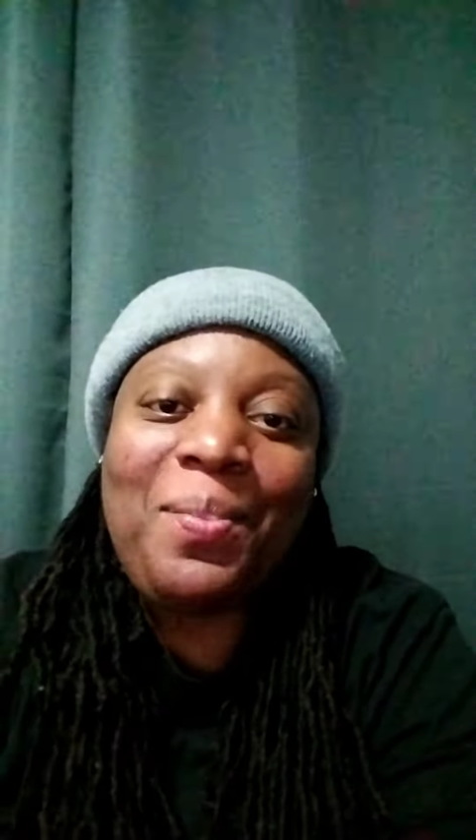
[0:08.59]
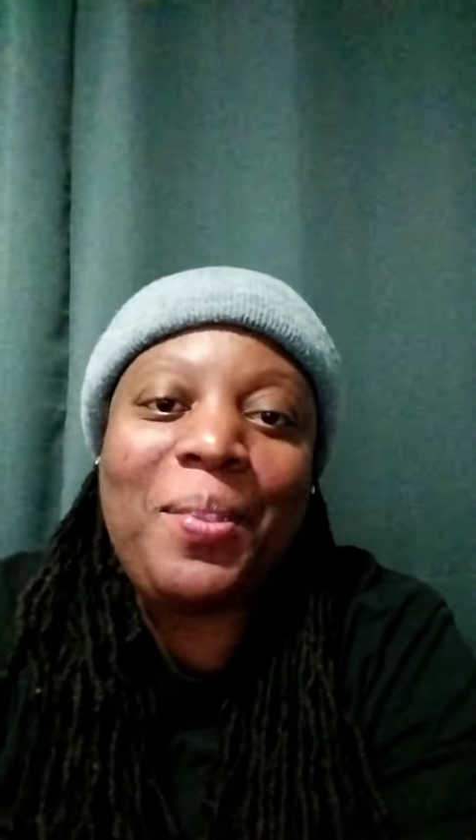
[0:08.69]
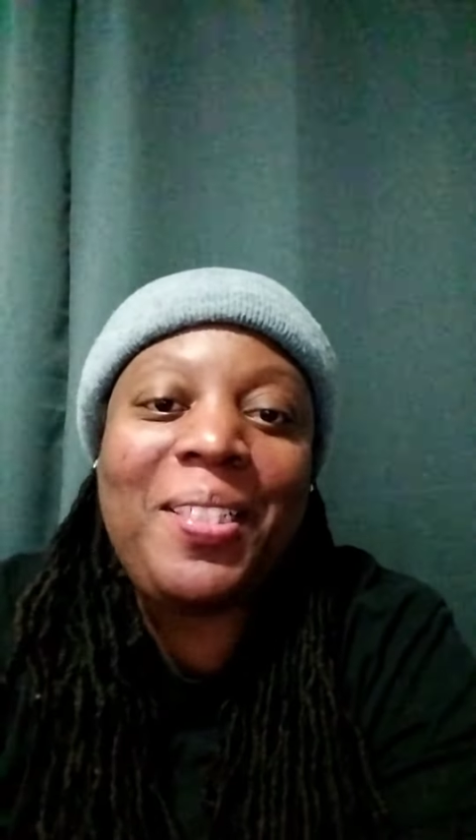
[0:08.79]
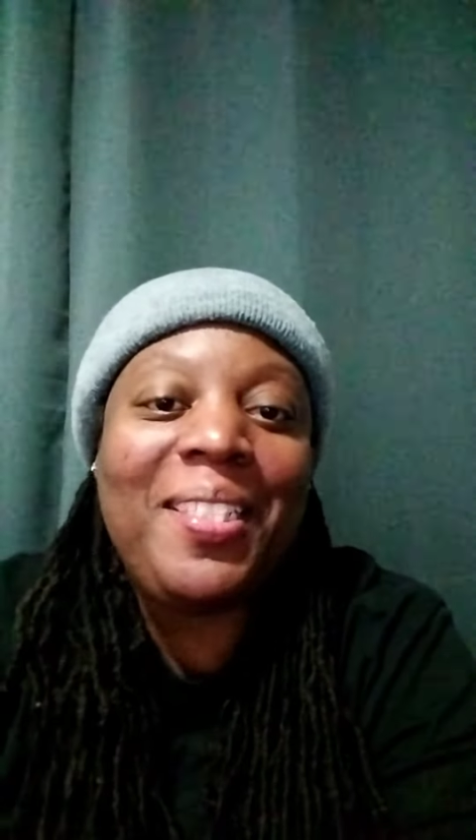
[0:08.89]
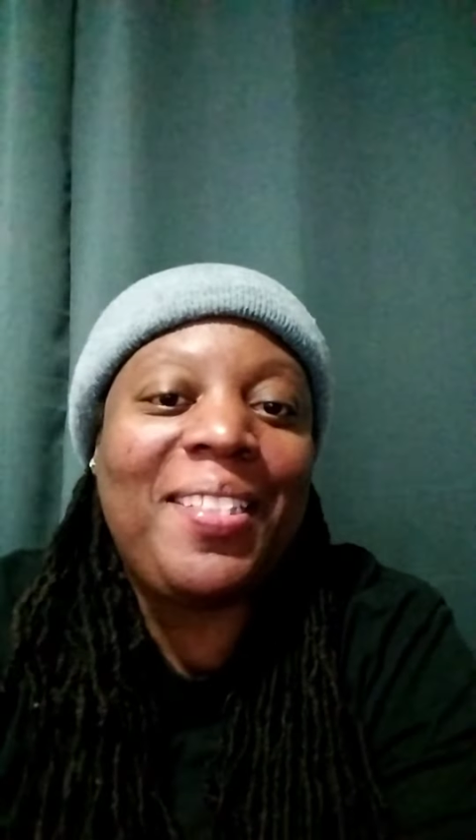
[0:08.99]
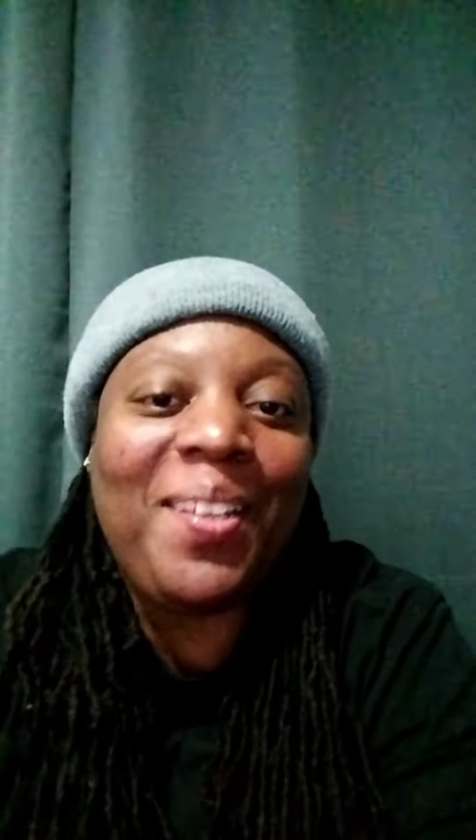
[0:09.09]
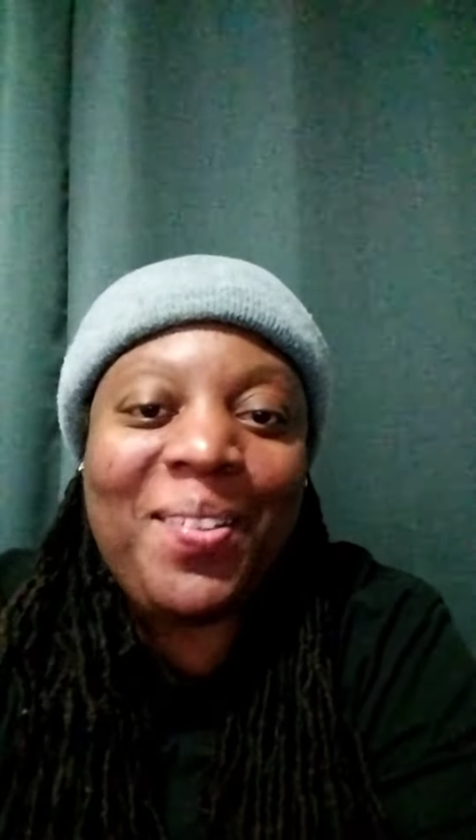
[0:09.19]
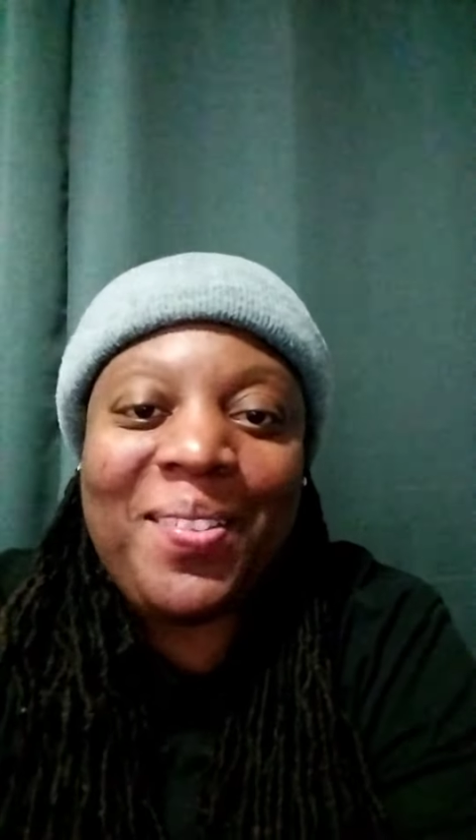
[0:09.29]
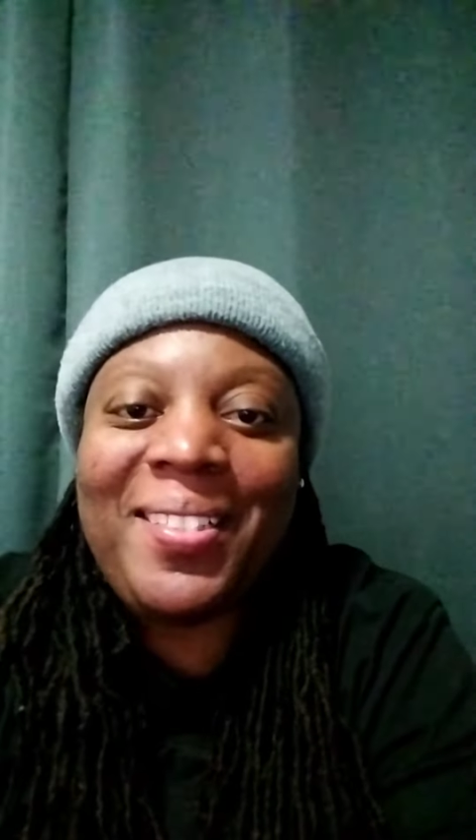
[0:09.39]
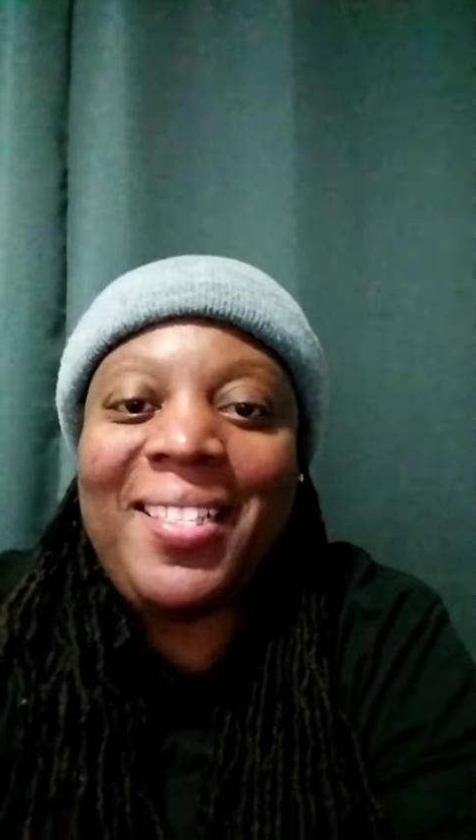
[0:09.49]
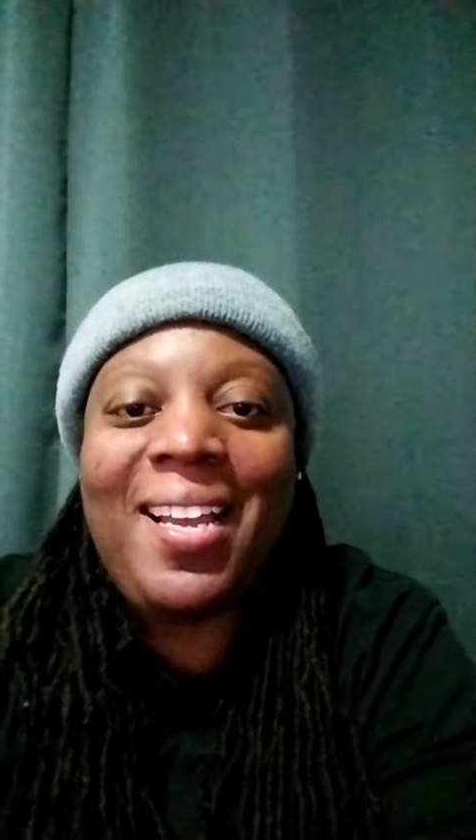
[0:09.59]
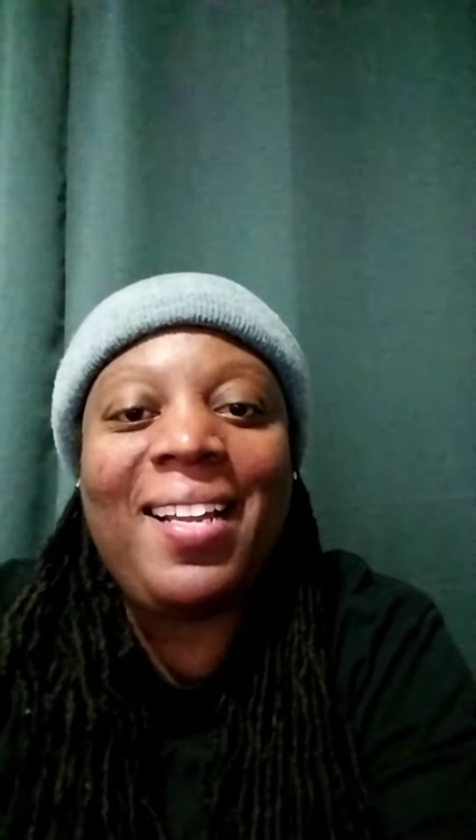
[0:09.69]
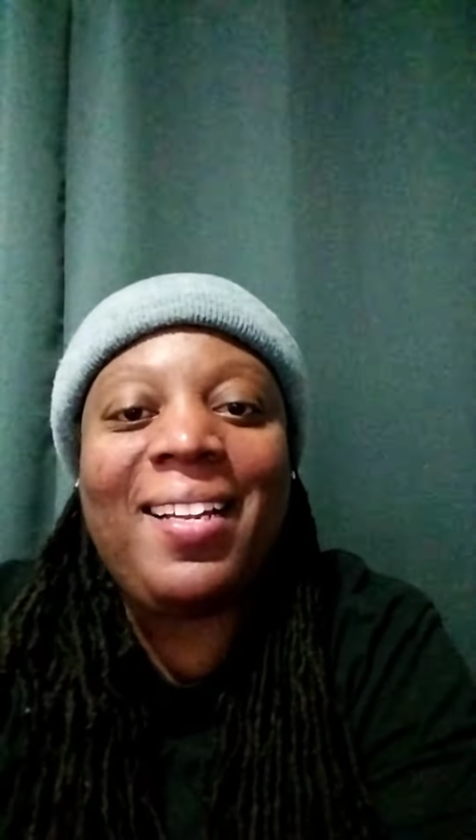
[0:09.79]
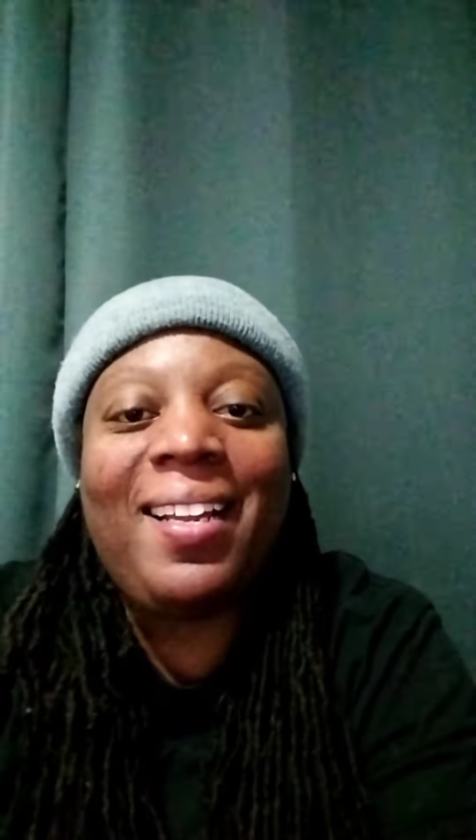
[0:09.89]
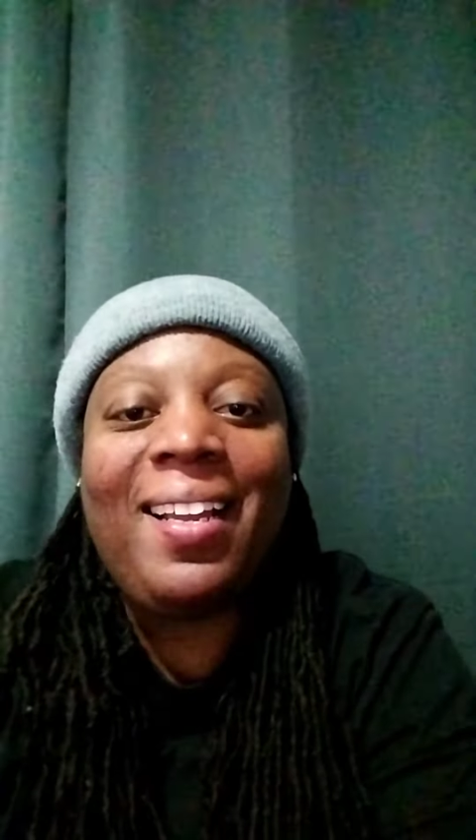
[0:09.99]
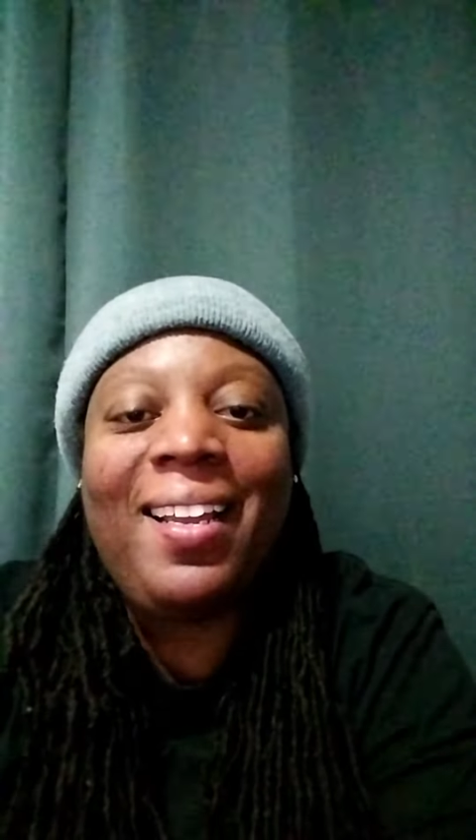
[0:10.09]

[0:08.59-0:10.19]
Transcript: which is Thursday,